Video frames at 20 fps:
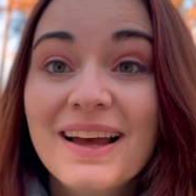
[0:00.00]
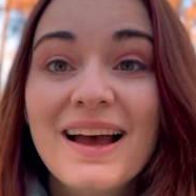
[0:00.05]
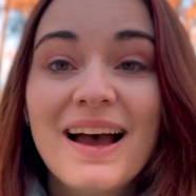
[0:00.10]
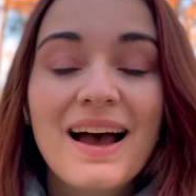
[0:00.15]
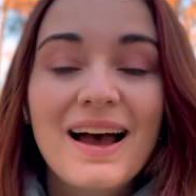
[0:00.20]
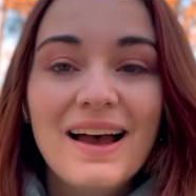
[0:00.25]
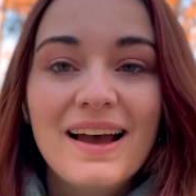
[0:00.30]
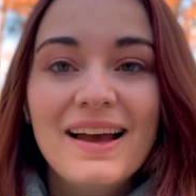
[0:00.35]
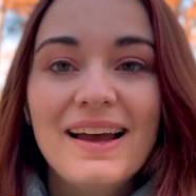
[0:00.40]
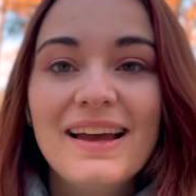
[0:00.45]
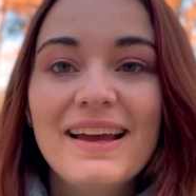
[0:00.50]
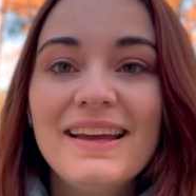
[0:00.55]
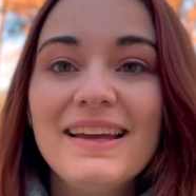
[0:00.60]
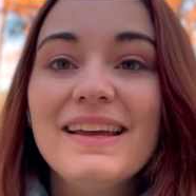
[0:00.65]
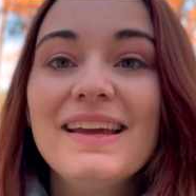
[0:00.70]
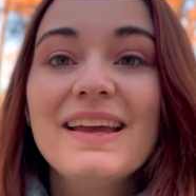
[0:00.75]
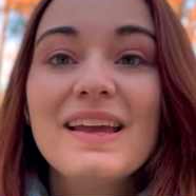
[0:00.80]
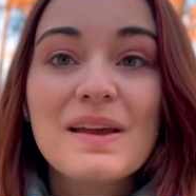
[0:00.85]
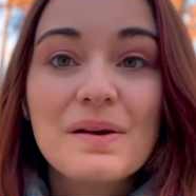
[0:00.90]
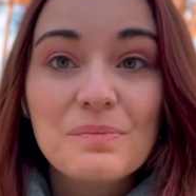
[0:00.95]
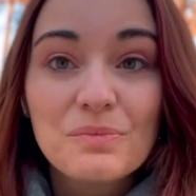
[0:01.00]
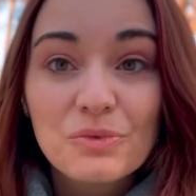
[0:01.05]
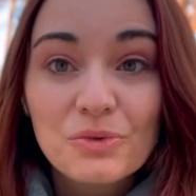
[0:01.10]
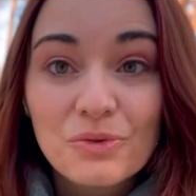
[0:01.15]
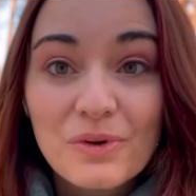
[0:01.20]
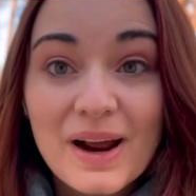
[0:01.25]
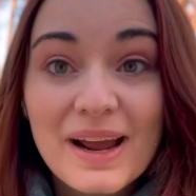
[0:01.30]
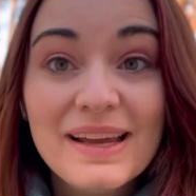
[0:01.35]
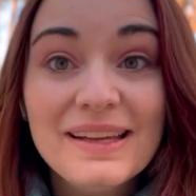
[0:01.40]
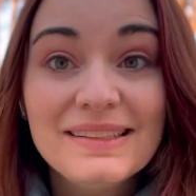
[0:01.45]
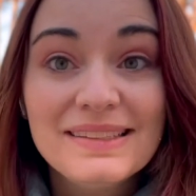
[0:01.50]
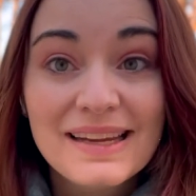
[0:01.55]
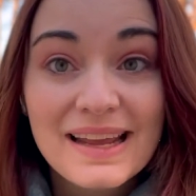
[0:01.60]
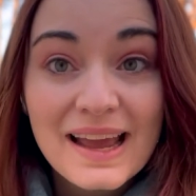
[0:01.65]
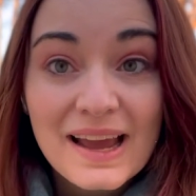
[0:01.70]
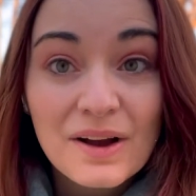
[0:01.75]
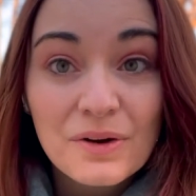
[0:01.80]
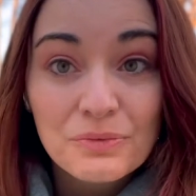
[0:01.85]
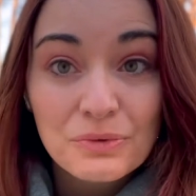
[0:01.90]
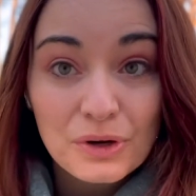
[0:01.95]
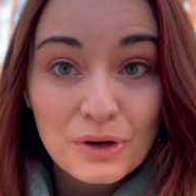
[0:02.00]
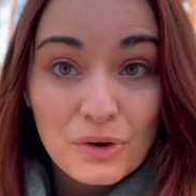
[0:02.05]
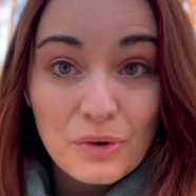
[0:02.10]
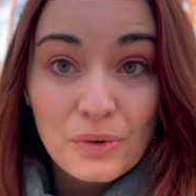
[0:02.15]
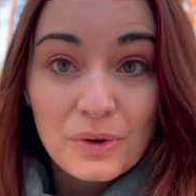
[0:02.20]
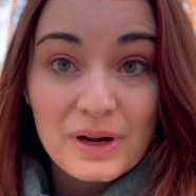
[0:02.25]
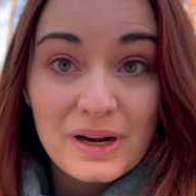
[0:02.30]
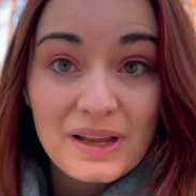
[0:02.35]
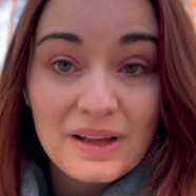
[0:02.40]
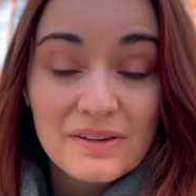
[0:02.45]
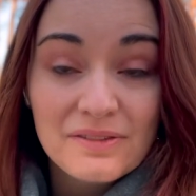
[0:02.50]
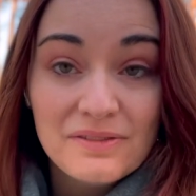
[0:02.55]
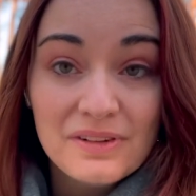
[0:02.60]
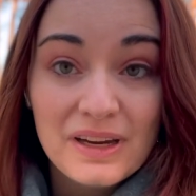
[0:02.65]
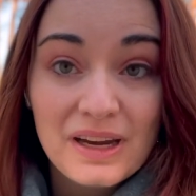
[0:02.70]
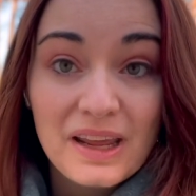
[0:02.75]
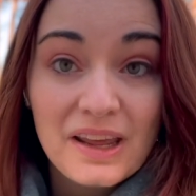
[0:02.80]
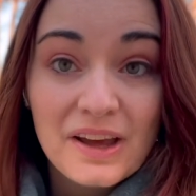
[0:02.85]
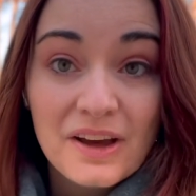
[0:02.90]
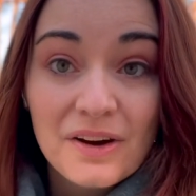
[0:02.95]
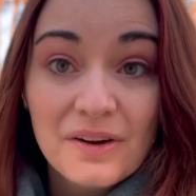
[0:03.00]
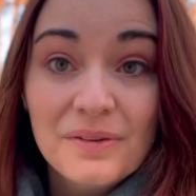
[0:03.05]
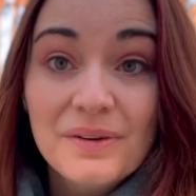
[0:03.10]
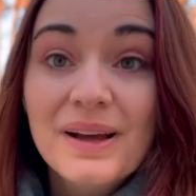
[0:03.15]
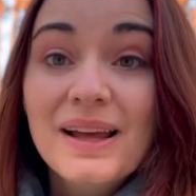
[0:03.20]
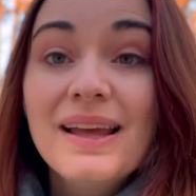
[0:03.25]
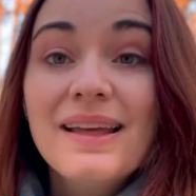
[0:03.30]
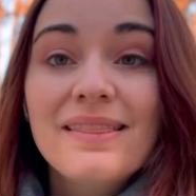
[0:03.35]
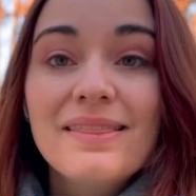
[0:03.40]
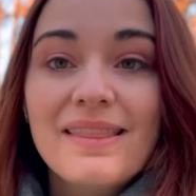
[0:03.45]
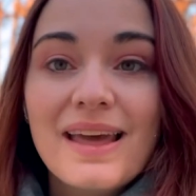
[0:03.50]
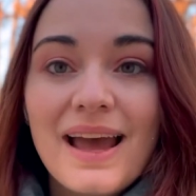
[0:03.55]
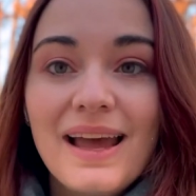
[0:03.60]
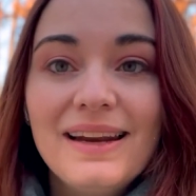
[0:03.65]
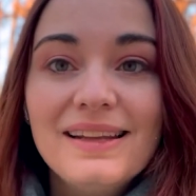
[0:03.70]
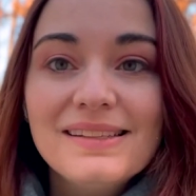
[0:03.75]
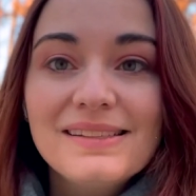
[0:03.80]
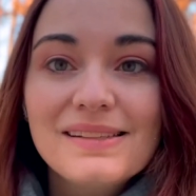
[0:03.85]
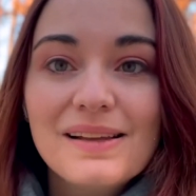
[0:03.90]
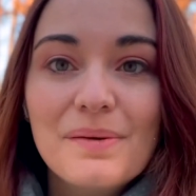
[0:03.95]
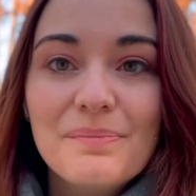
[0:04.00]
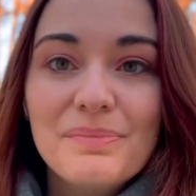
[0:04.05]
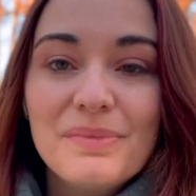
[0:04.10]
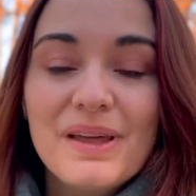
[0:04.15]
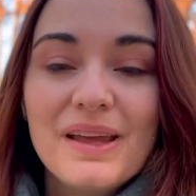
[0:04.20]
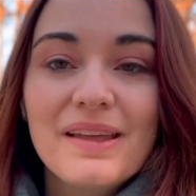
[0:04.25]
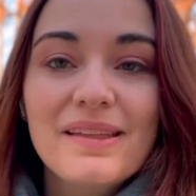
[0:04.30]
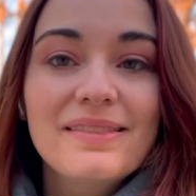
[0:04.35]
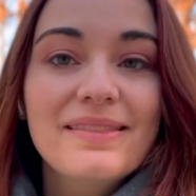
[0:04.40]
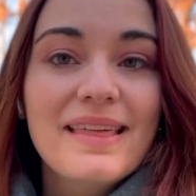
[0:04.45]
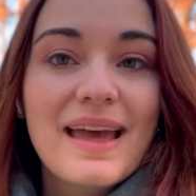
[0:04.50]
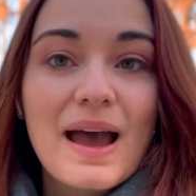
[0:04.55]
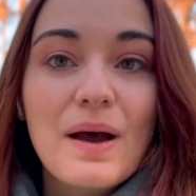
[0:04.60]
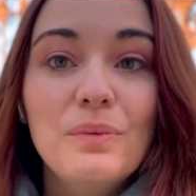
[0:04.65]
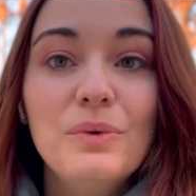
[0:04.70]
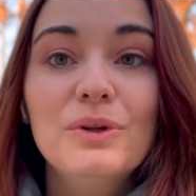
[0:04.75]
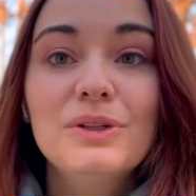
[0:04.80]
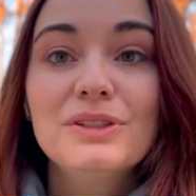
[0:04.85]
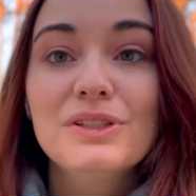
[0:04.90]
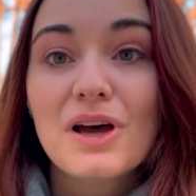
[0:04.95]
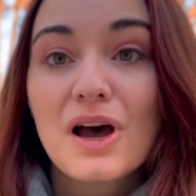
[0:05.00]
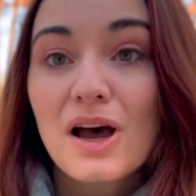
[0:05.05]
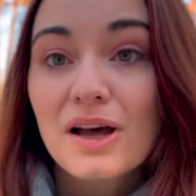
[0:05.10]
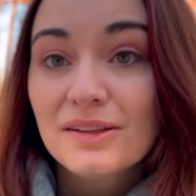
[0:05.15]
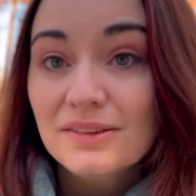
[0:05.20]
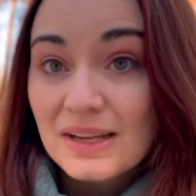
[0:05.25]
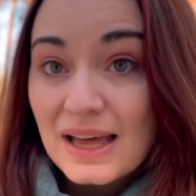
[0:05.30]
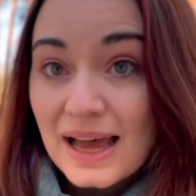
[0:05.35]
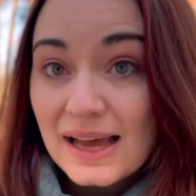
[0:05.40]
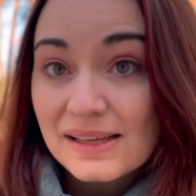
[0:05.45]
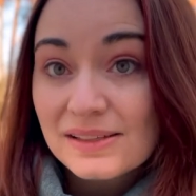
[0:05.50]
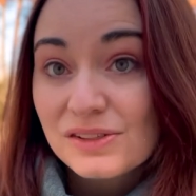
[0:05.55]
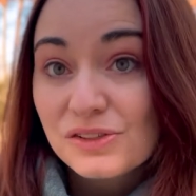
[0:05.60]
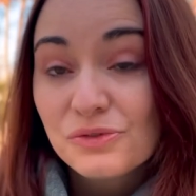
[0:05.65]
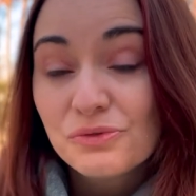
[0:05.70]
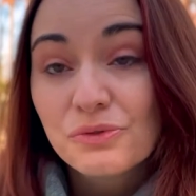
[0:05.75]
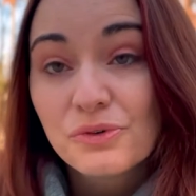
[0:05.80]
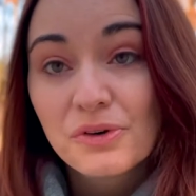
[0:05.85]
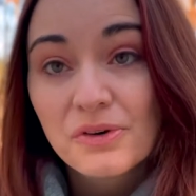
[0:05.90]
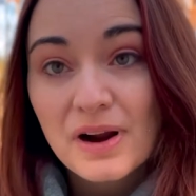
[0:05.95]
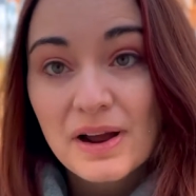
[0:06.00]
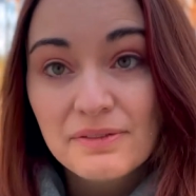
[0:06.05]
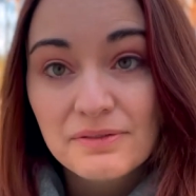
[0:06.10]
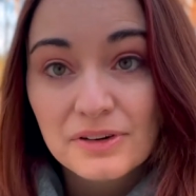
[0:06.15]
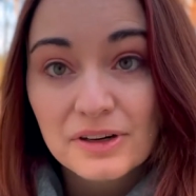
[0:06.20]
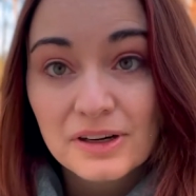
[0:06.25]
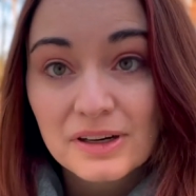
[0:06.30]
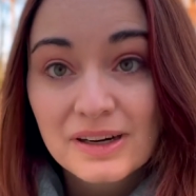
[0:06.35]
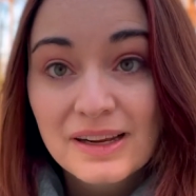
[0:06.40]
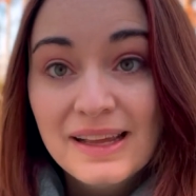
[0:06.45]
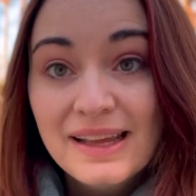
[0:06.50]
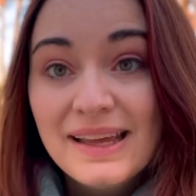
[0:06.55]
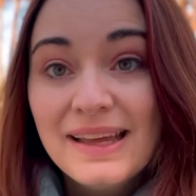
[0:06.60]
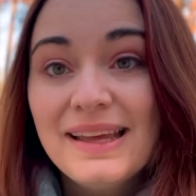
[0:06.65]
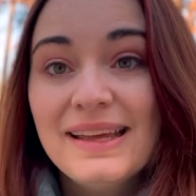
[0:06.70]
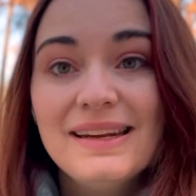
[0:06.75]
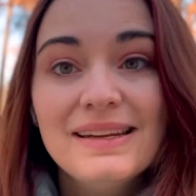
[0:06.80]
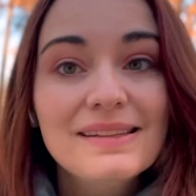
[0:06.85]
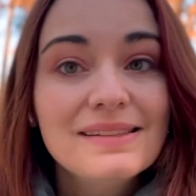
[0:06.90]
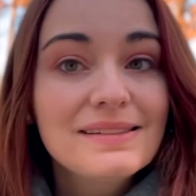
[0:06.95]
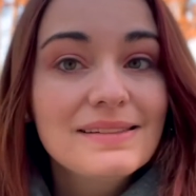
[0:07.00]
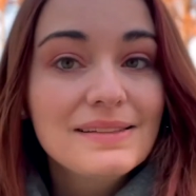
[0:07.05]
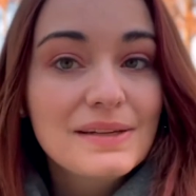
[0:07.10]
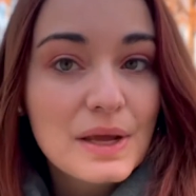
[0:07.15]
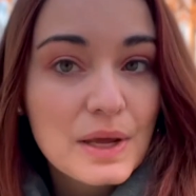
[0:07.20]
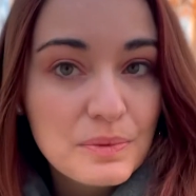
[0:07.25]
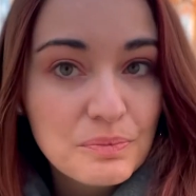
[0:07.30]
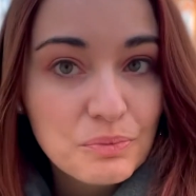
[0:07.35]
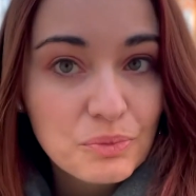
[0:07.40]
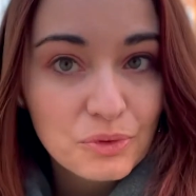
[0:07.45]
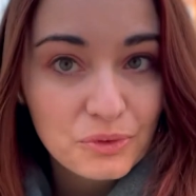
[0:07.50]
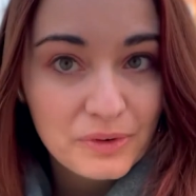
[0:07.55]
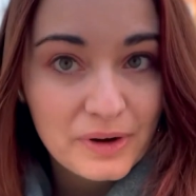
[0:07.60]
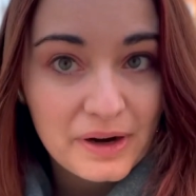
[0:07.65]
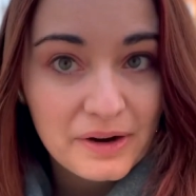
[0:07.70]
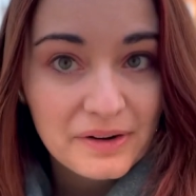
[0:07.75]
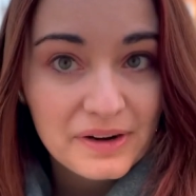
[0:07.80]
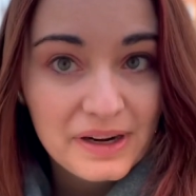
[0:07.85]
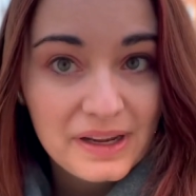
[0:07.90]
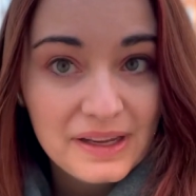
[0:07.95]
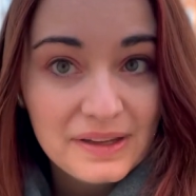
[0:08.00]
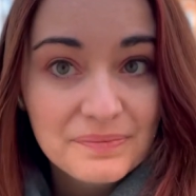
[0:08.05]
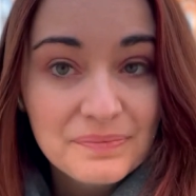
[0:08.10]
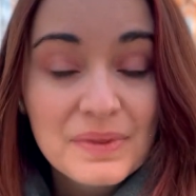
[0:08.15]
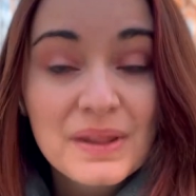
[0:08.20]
I am right now recording a video. That is something that will not last forever. It is temporary.